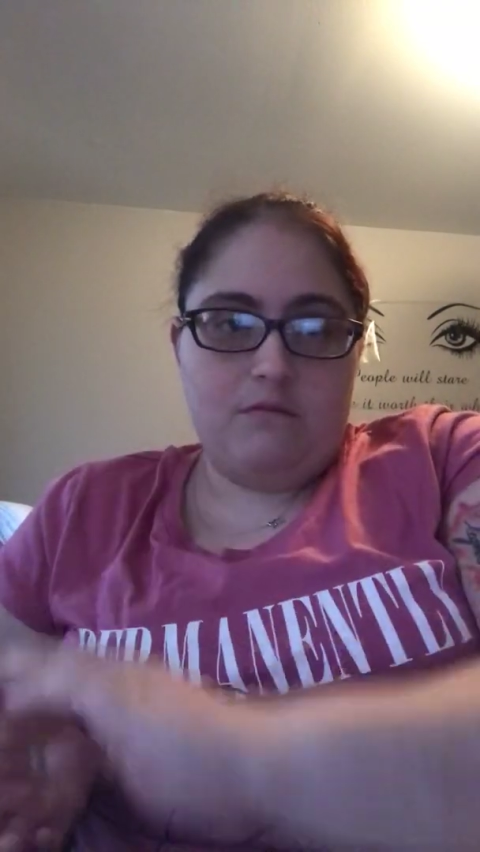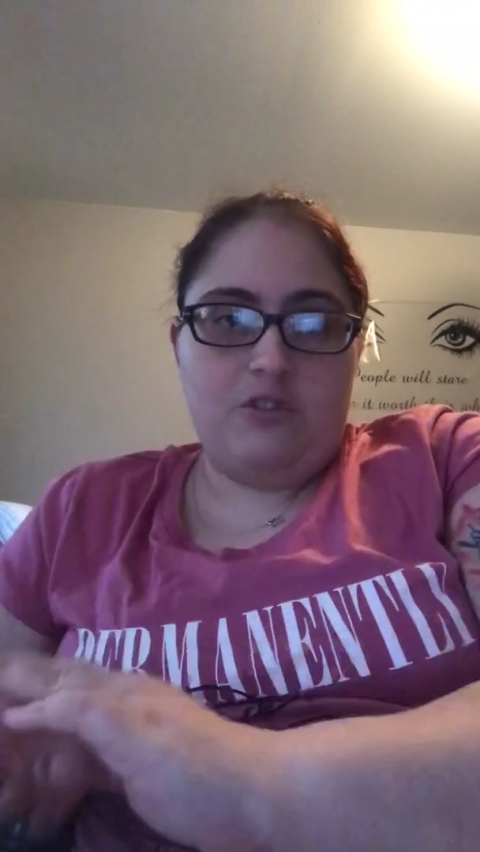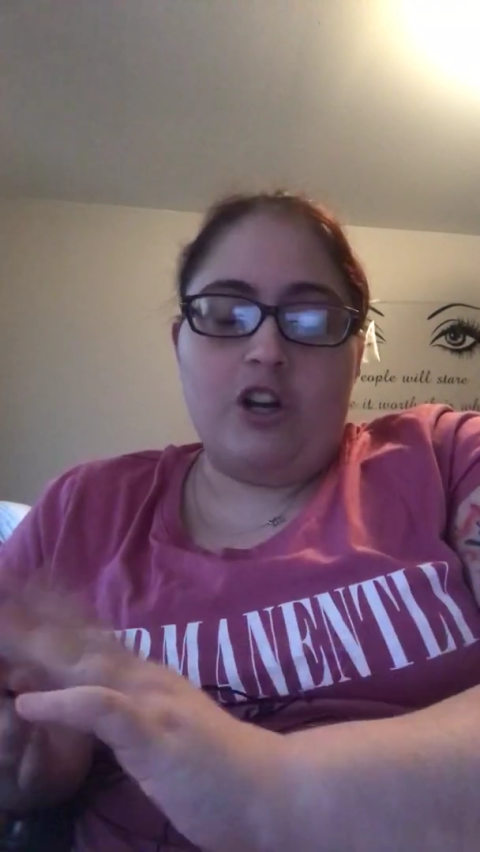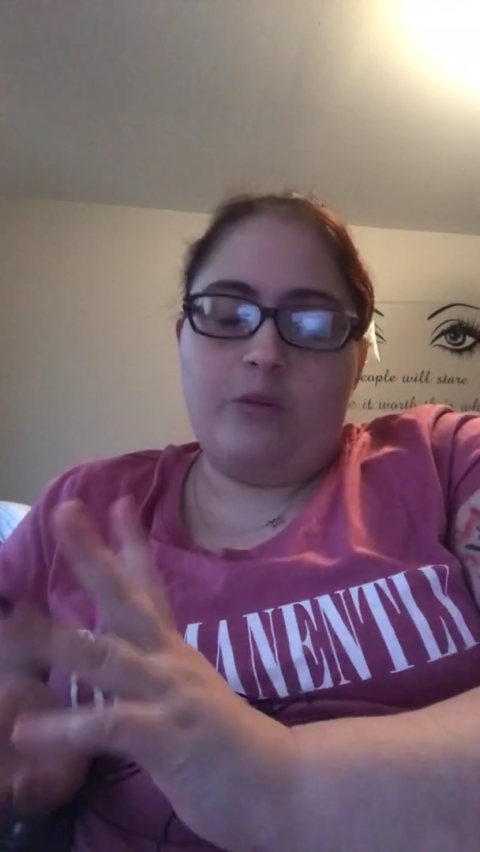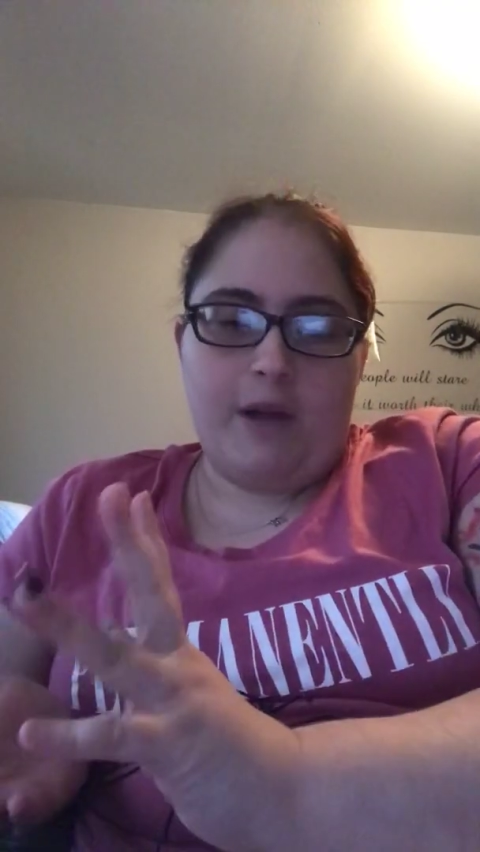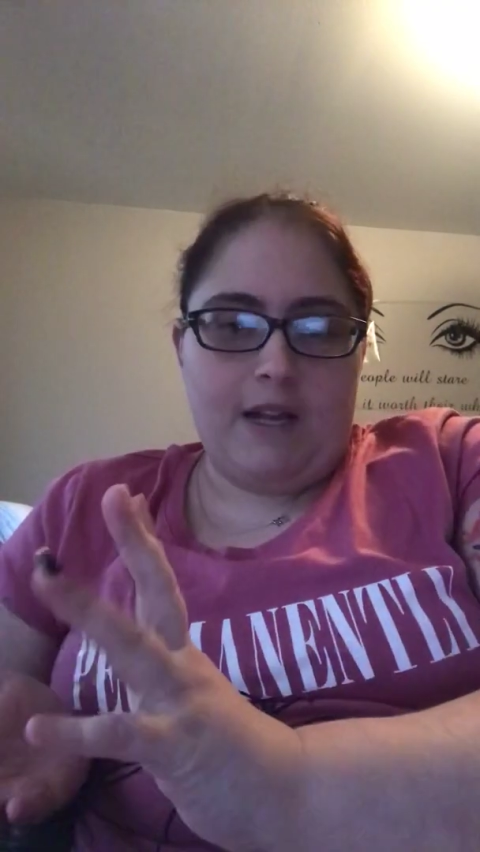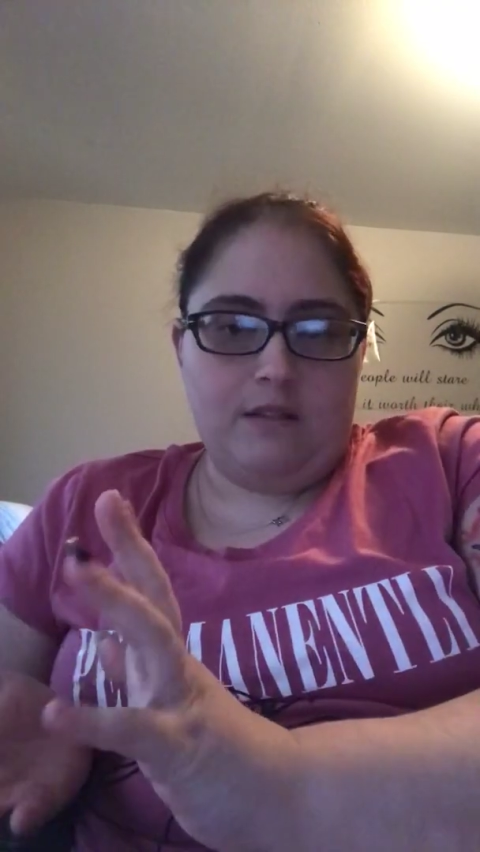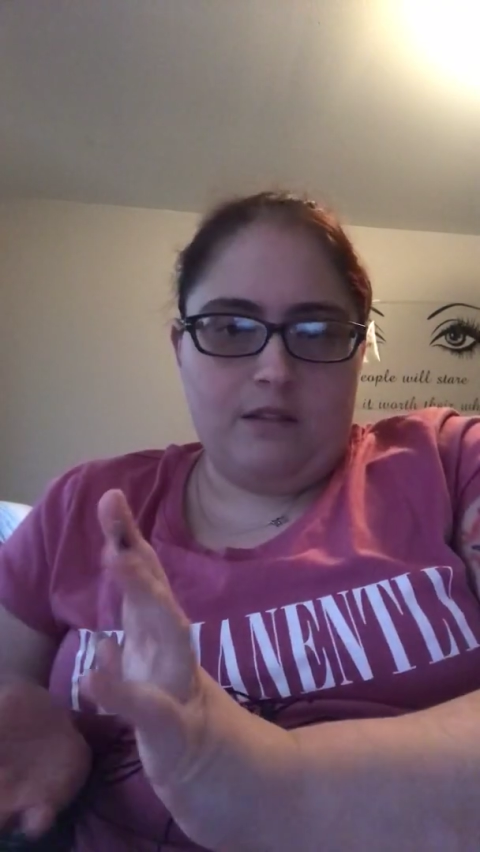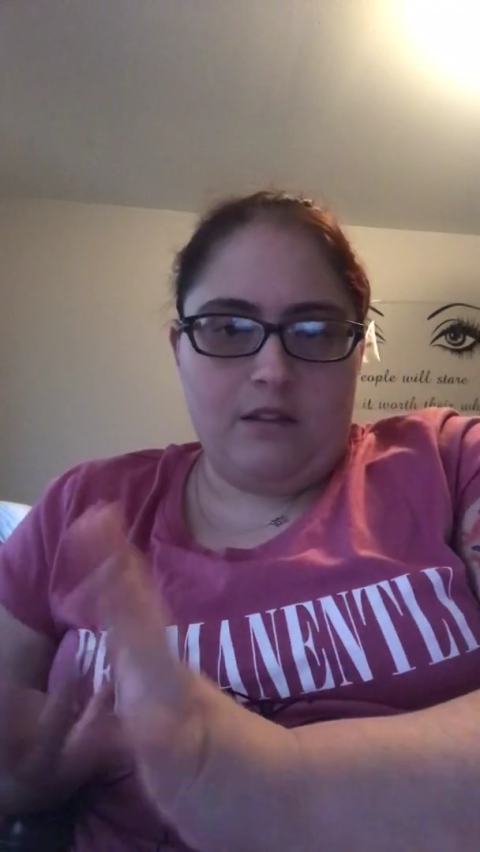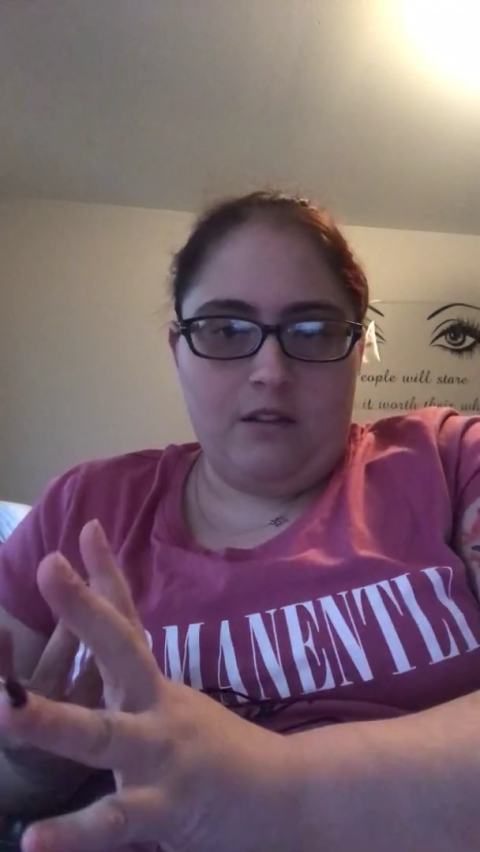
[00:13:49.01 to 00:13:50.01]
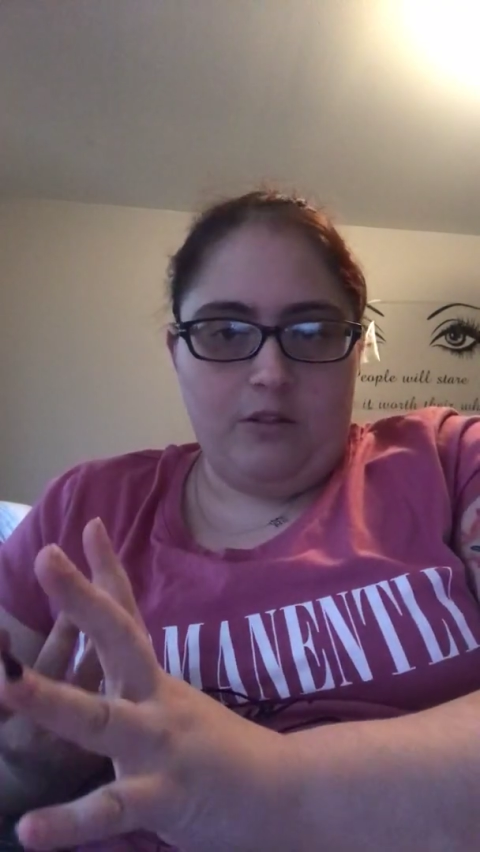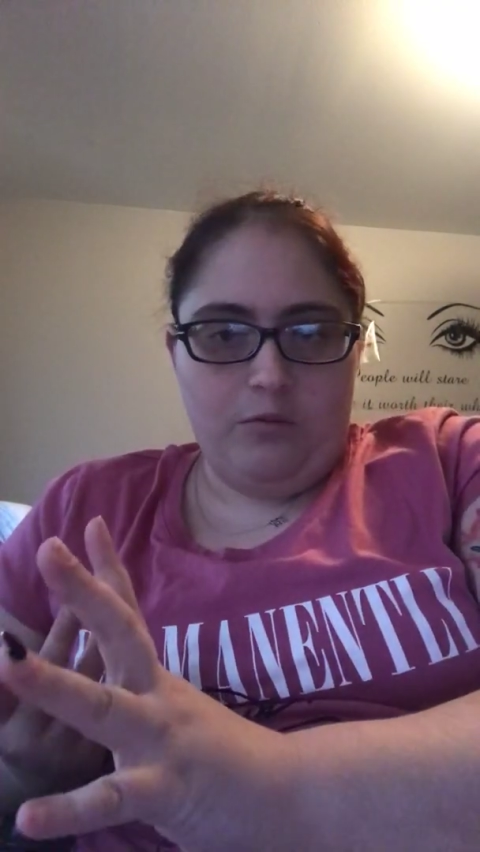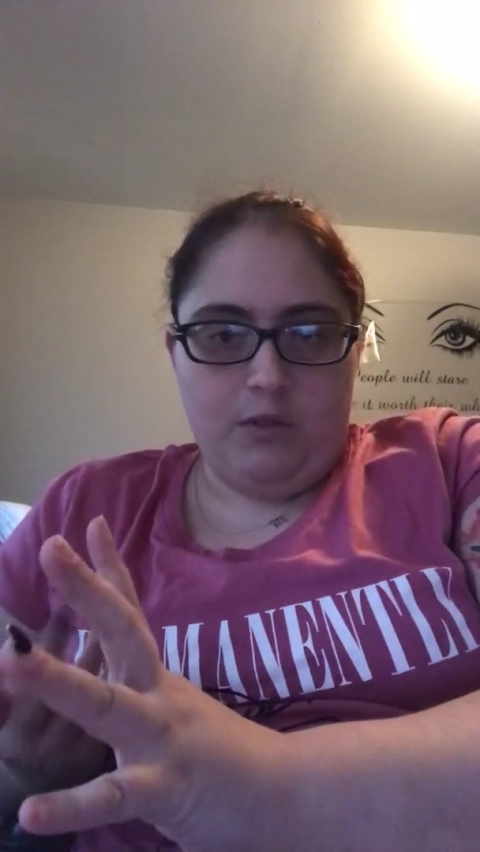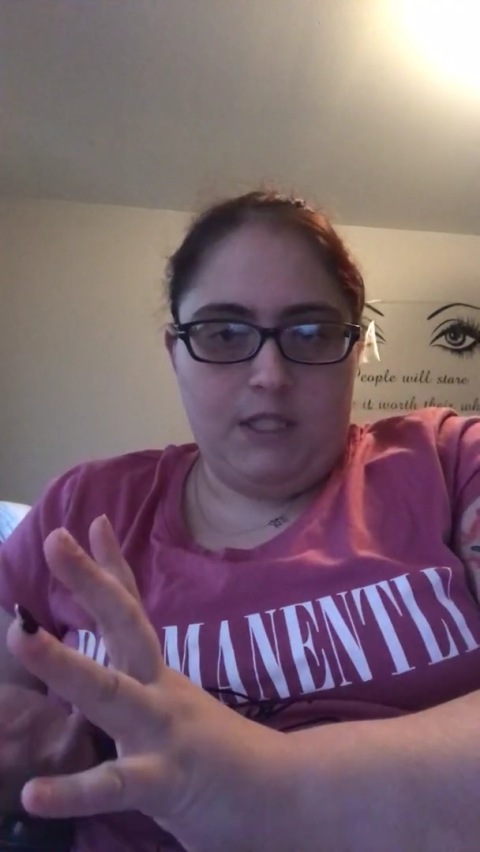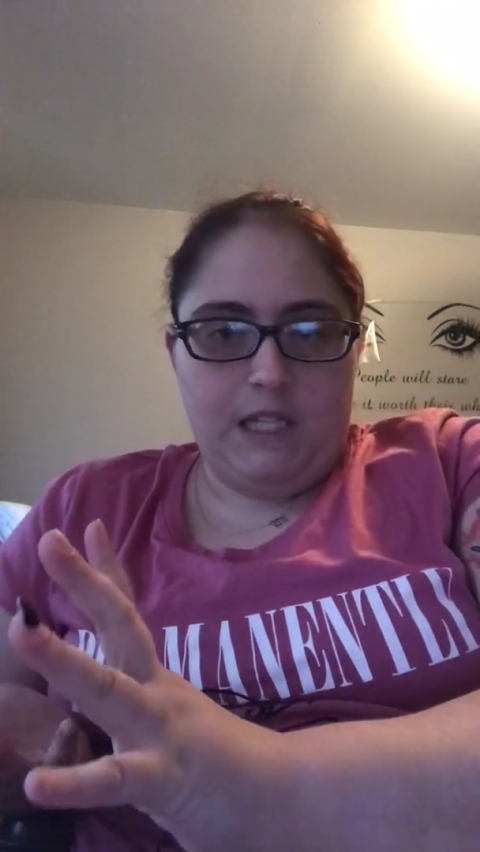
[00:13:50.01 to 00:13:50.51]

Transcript: chuck pads that you would